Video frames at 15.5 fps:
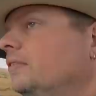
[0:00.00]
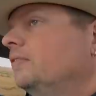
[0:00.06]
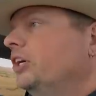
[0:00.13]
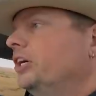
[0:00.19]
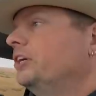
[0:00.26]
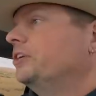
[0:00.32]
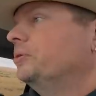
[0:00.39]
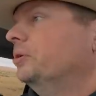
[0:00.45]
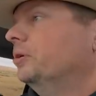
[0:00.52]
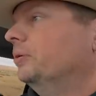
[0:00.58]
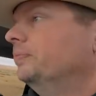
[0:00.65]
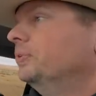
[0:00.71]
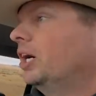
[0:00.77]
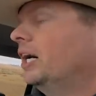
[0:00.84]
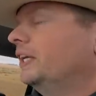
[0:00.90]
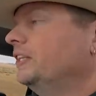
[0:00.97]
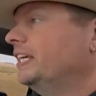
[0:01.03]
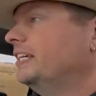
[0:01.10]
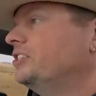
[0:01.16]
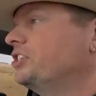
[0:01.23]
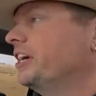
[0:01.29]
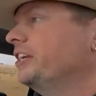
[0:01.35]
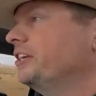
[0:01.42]
Very cool. On
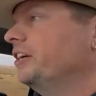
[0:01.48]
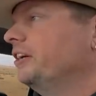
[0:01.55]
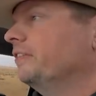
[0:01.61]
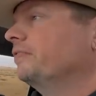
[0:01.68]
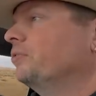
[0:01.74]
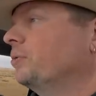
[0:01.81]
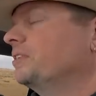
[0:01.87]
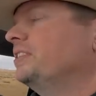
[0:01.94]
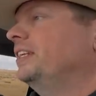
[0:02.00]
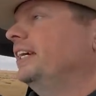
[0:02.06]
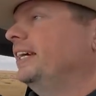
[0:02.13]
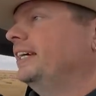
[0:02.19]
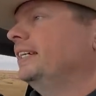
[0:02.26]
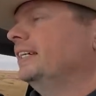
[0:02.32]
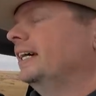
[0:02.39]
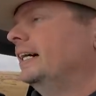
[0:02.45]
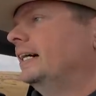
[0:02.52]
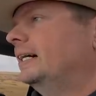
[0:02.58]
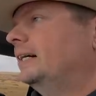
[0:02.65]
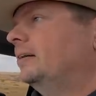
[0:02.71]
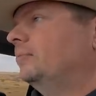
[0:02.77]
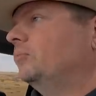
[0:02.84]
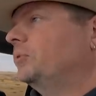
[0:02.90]
the agenda for today,
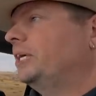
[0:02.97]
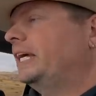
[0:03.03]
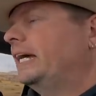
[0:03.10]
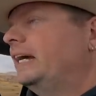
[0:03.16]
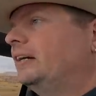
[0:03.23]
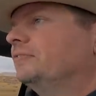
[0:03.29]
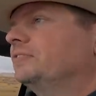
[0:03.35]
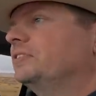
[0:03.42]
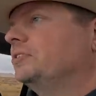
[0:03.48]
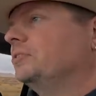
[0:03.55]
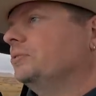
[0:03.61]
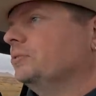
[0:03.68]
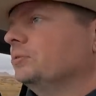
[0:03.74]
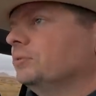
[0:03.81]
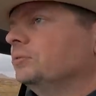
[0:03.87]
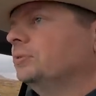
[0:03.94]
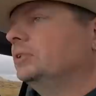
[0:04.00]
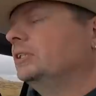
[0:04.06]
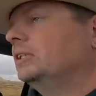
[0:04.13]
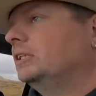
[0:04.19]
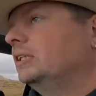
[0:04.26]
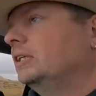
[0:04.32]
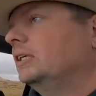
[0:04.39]
um, we have to
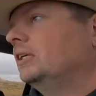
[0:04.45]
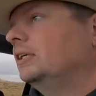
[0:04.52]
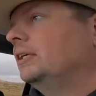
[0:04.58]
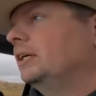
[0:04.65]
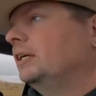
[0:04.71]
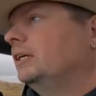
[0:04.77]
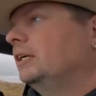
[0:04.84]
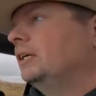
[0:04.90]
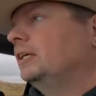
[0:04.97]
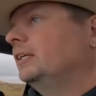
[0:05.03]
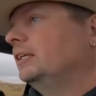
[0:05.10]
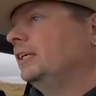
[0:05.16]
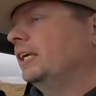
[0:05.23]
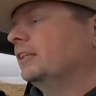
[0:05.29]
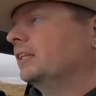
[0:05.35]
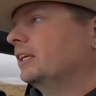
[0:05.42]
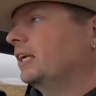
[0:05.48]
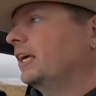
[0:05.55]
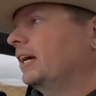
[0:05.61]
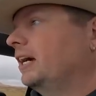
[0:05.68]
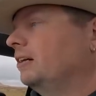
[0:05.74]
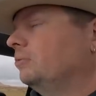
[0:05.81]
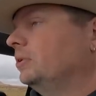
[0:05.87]
get the
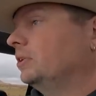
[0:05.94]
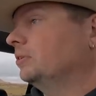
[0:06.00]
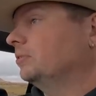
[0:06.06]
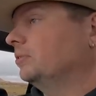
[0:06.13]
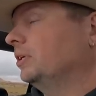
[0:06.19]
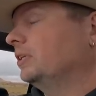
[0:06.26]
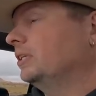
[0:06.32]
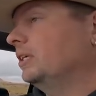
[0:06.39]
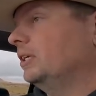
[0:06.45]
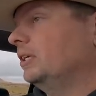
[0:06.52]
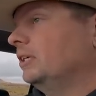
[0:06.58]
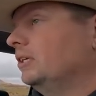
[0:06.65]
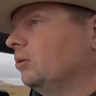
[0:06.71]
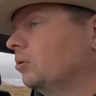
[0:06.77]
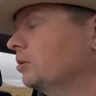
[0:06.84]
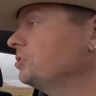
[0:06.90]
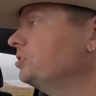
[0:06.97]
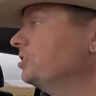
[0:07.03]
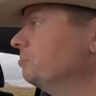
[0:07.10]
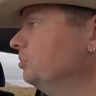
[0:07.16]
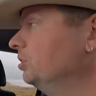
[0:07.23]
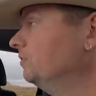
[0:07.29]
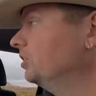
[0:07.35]
cat, well, get the
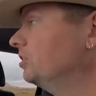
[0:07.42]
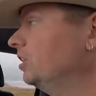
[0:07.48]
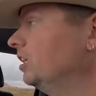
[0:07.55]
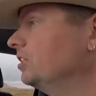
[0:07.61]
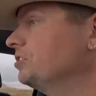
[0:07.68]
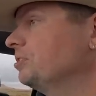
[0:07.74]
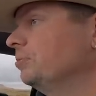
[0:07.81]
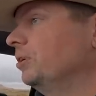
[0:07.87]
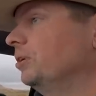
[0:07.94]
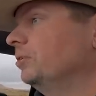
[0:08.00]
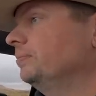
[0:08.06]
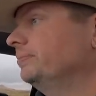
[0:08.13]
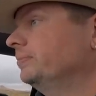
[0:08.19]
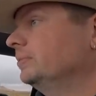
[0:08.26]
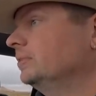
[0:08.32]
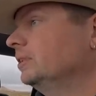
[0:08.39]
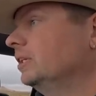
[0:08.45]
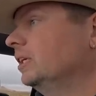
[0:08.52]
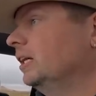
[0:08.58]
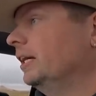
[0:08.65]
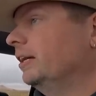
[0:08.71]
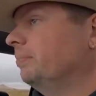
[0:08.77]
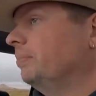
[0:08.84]
horses moved across the road
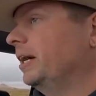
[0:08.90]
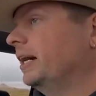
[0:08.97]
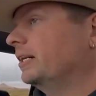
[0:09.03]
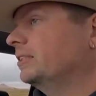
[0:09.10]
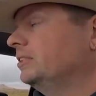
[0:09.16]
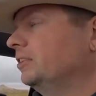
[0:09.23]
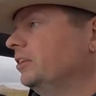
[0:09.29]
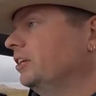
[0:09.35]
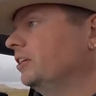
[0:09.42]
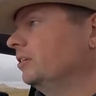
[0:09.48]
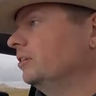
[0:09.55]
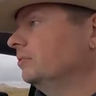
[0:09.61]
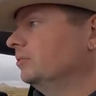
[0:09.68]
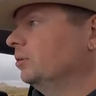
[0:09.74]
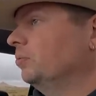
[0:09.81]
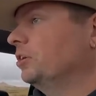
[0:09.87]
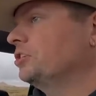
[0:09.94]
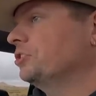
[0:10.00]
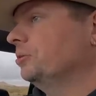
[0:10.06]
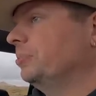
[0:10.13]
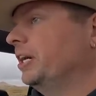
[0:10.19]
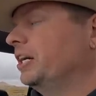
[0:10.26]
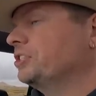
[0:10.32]
and back to their
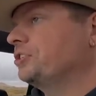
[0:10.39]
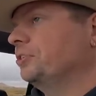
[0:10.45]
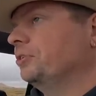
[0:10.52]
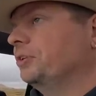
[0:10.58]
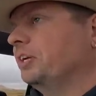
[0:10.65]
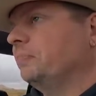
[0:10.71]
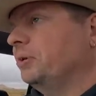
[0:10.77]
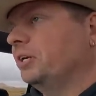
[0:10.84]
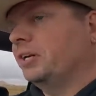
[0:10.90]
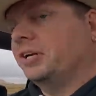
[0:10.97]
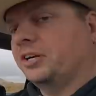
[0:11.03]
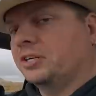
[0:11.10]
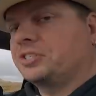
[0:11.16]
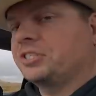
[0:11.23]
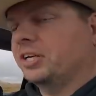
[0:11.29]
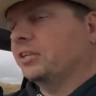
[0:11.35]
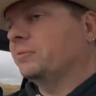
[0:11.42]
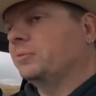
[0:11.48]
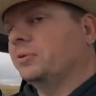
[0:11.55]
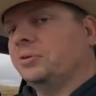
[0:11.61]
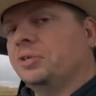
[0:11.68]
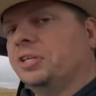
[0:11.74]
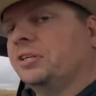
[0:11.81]
original pasture. They've been on our side of
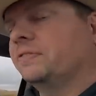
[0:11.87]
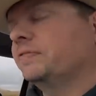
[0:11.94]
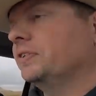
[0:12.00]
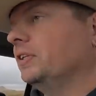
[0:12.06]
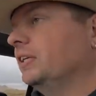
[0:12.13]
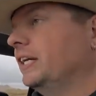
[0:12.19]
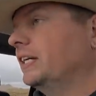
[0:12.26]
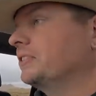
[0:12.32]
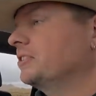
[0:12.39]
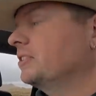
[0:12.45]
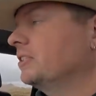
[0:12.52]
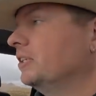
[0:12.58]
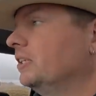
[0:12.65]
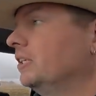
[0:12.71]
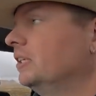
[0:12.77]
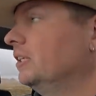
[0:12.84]
the road here for the last